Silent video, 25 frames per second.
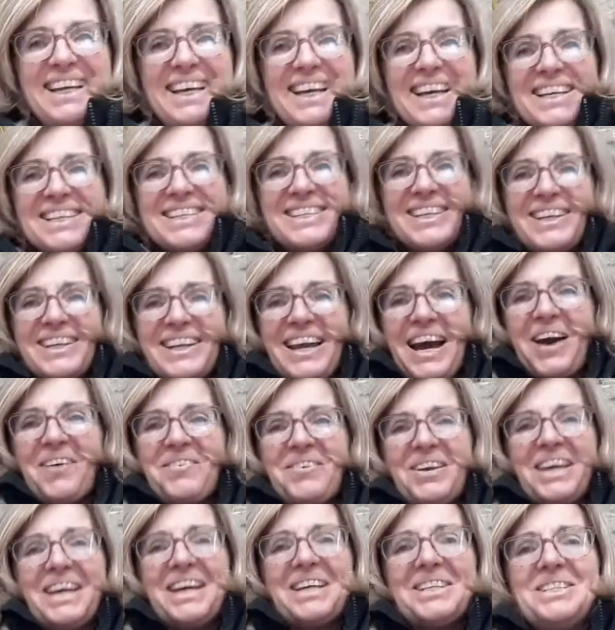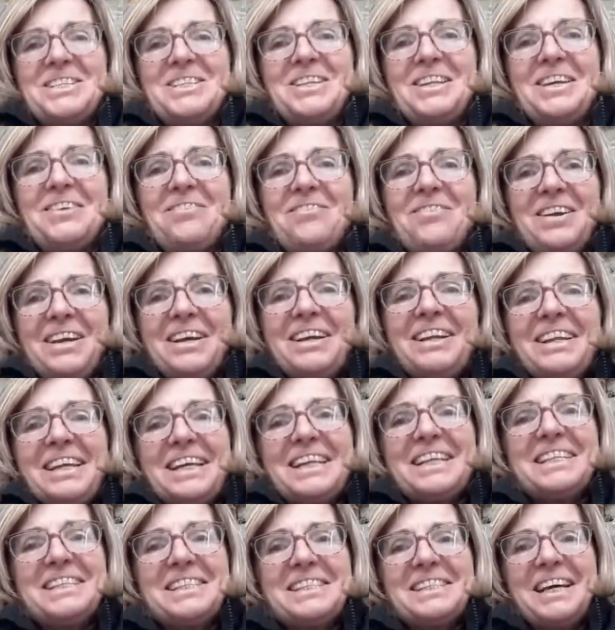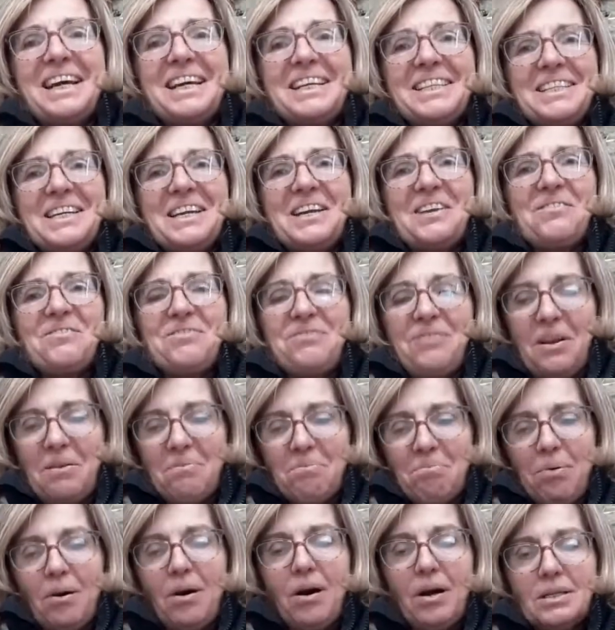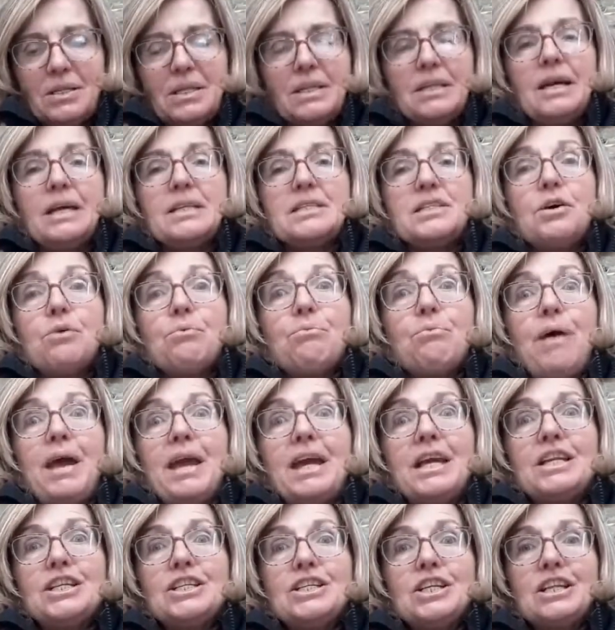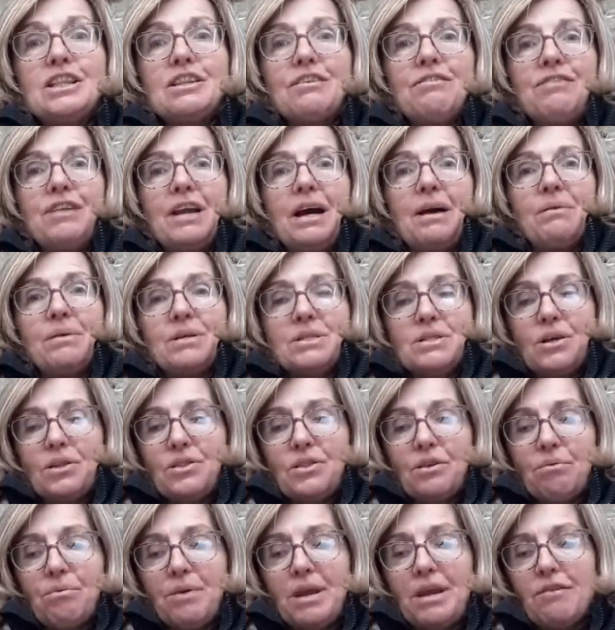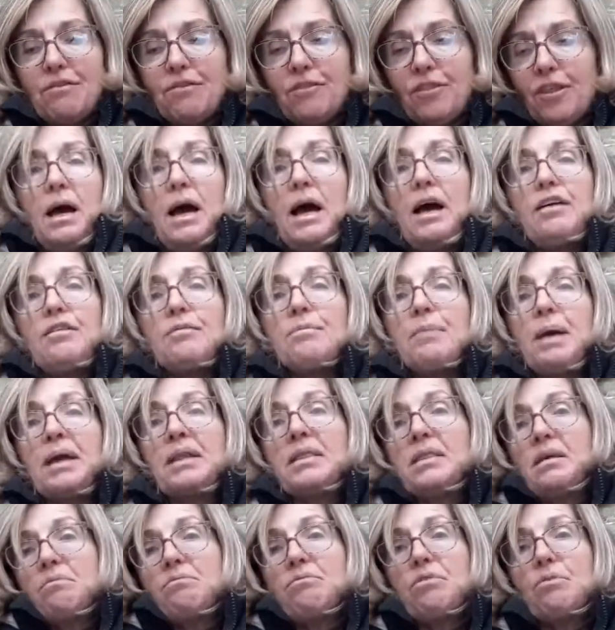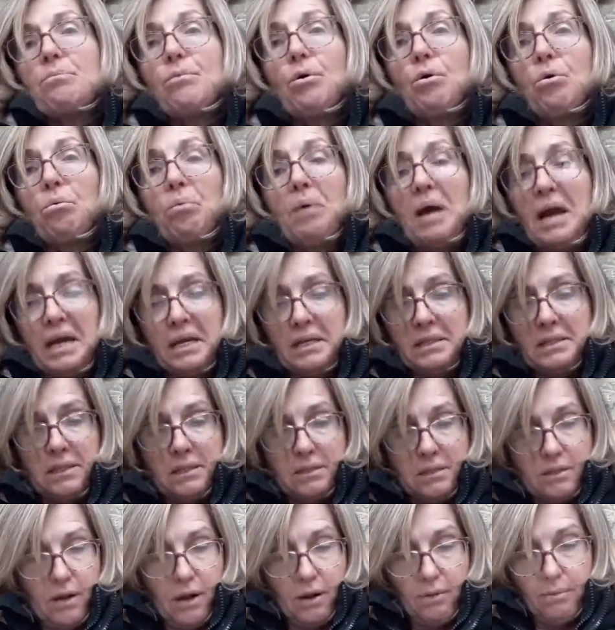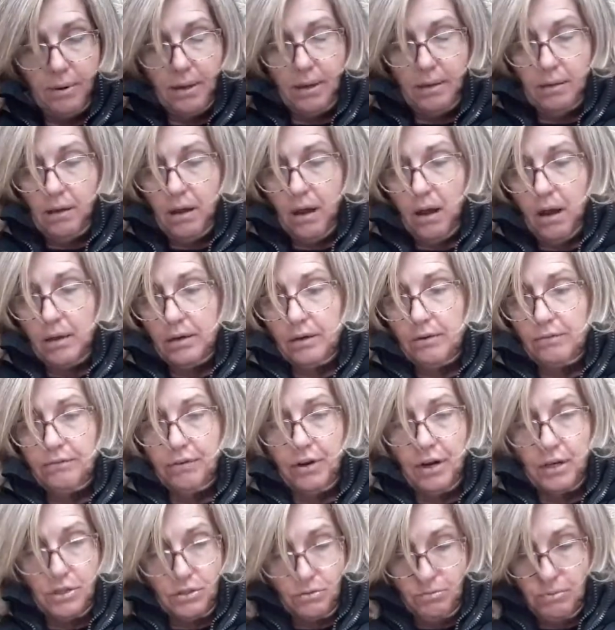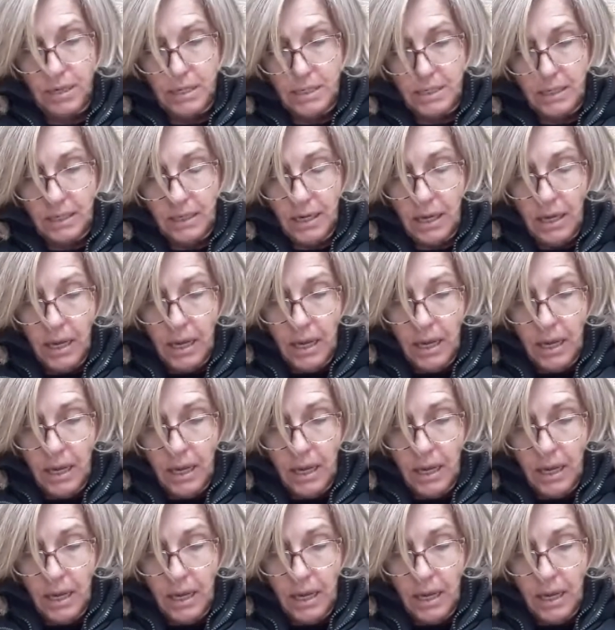So now we get to the real exciting and fun part, and that's arranging the flowers on the wreath. I make them from all ways. There's no real hard and fast reason.